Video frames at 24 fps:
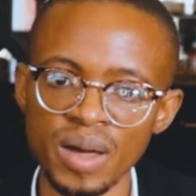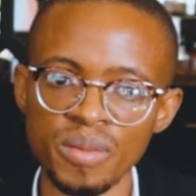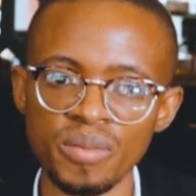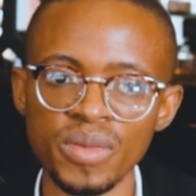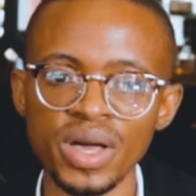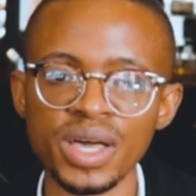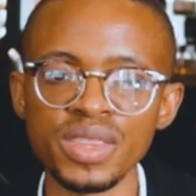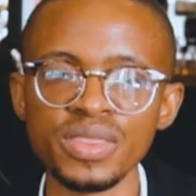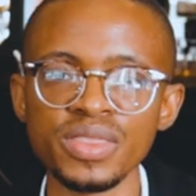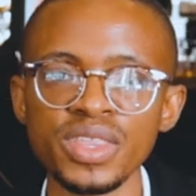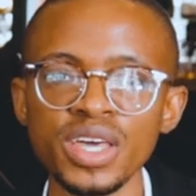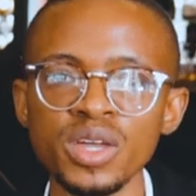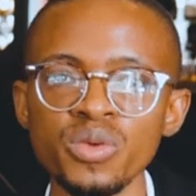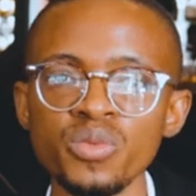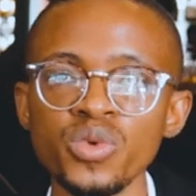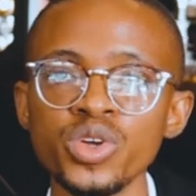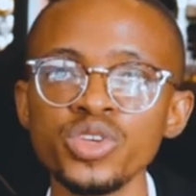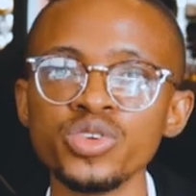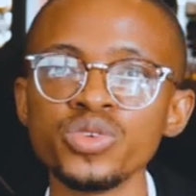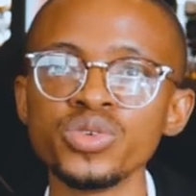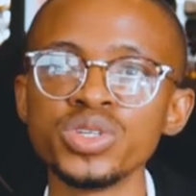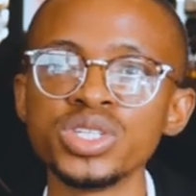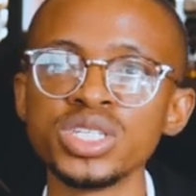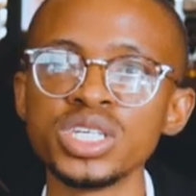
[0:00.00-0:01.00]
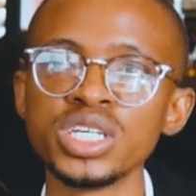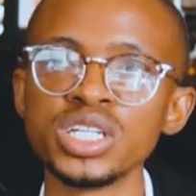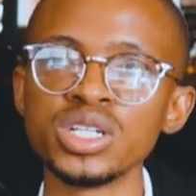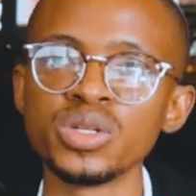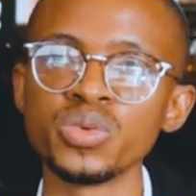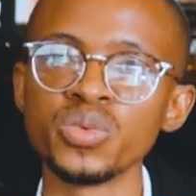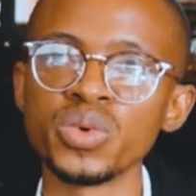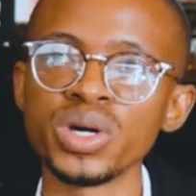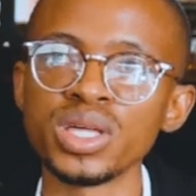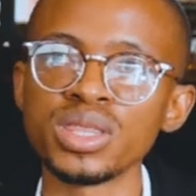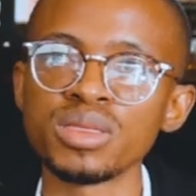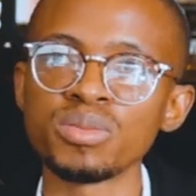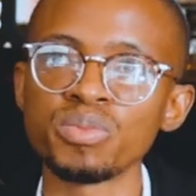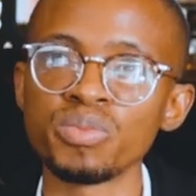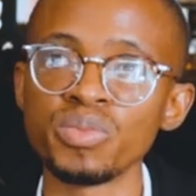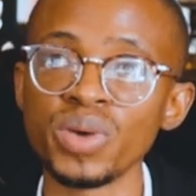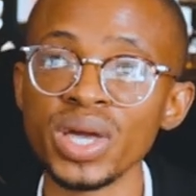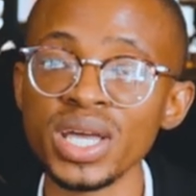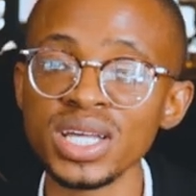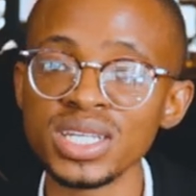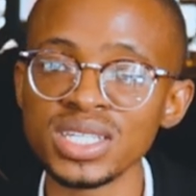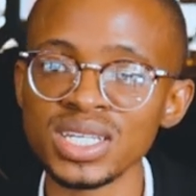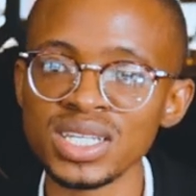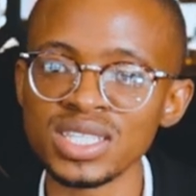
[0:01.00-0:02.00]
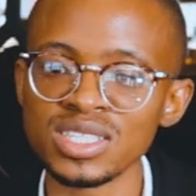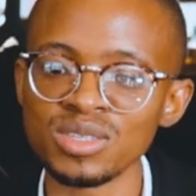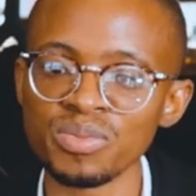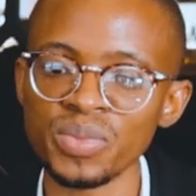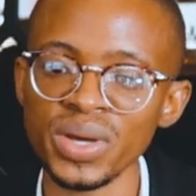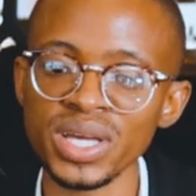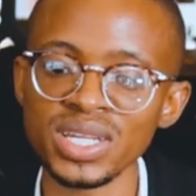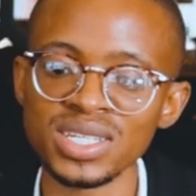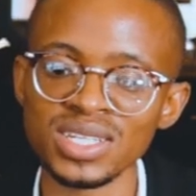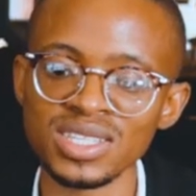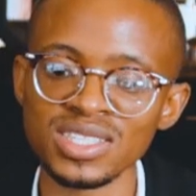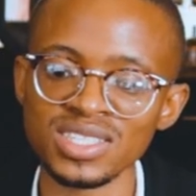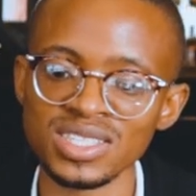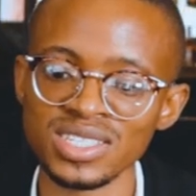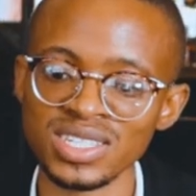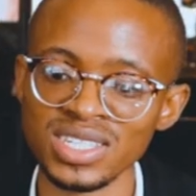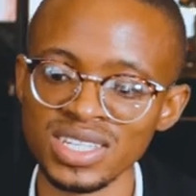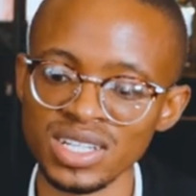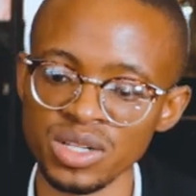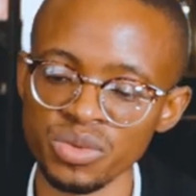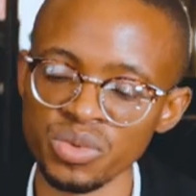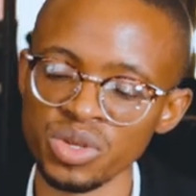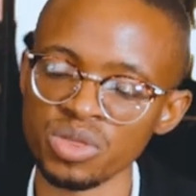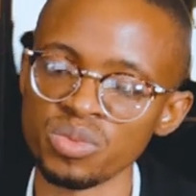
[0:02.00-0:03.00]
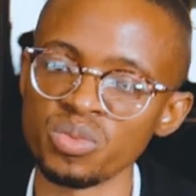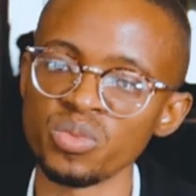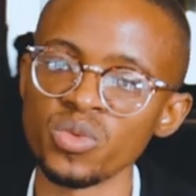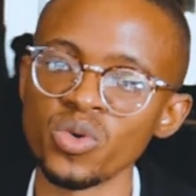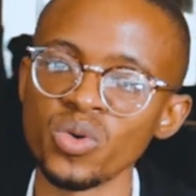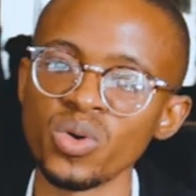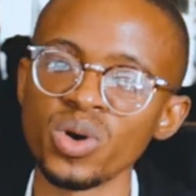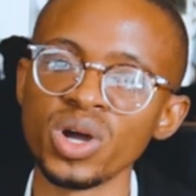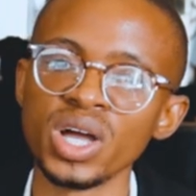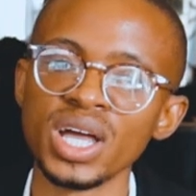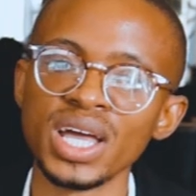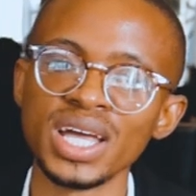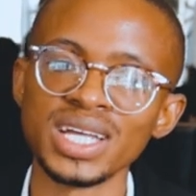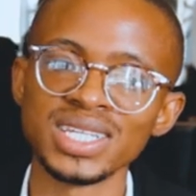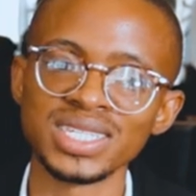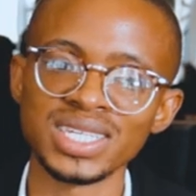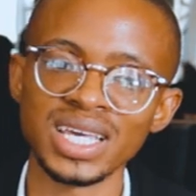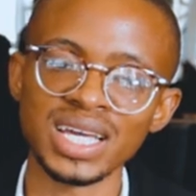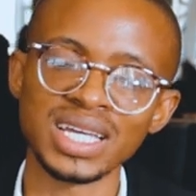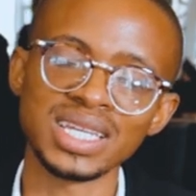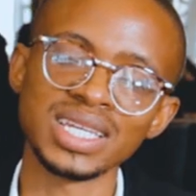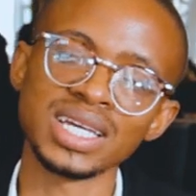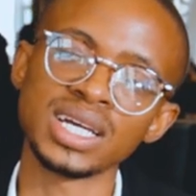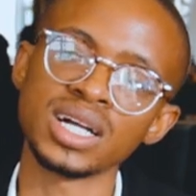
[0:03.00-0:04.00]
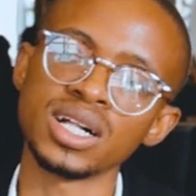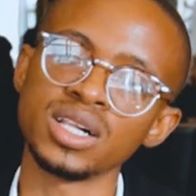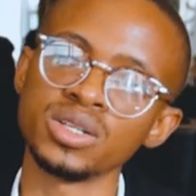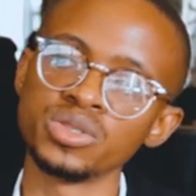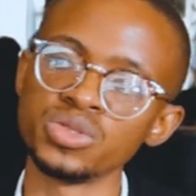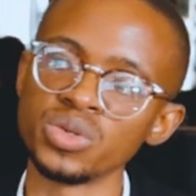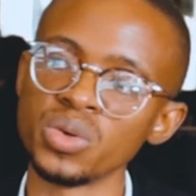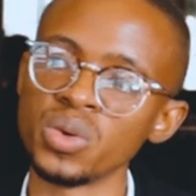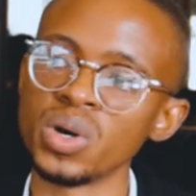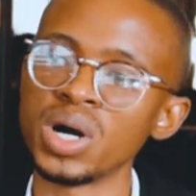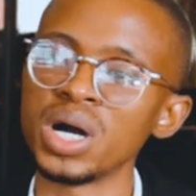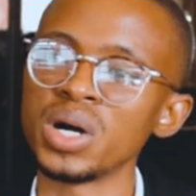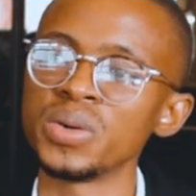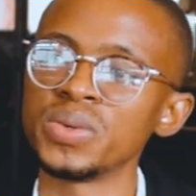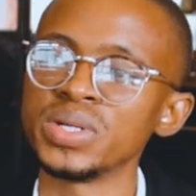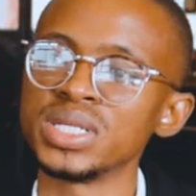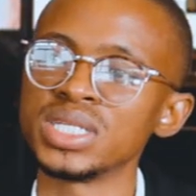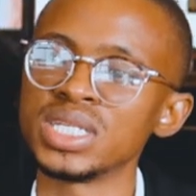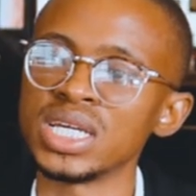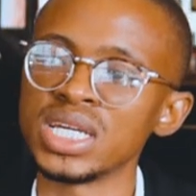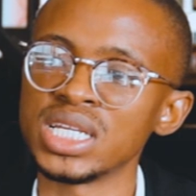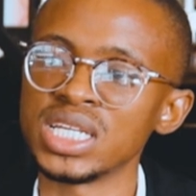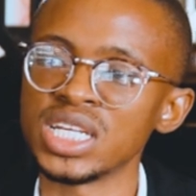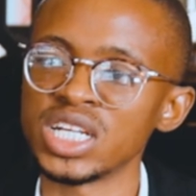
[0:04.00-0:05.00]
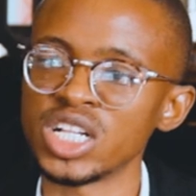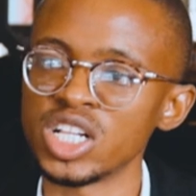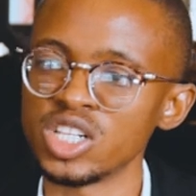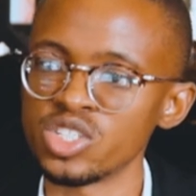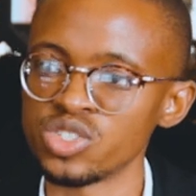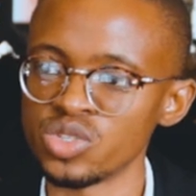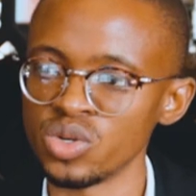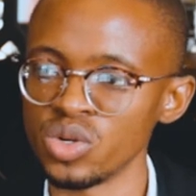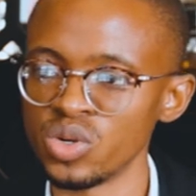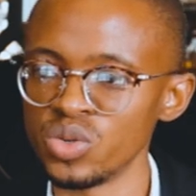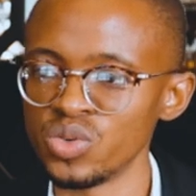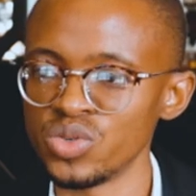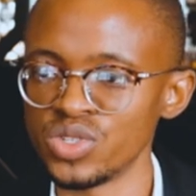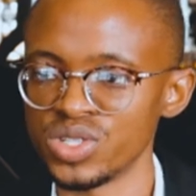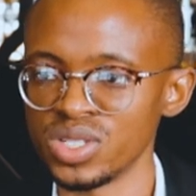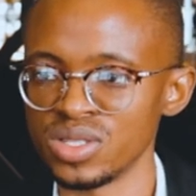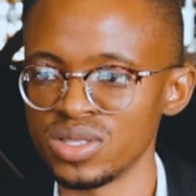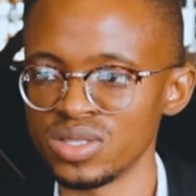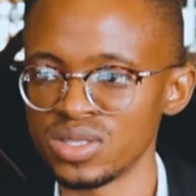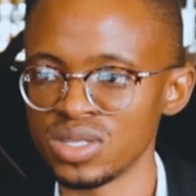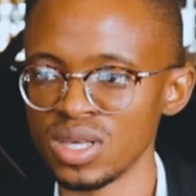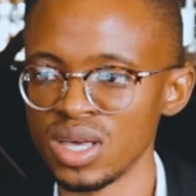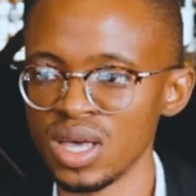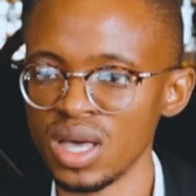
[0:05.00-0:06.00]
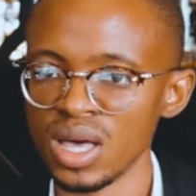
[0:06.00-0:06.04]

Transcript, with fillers: Um, and then when you deal with patents, patents deal with more technical know-how and technical solutions.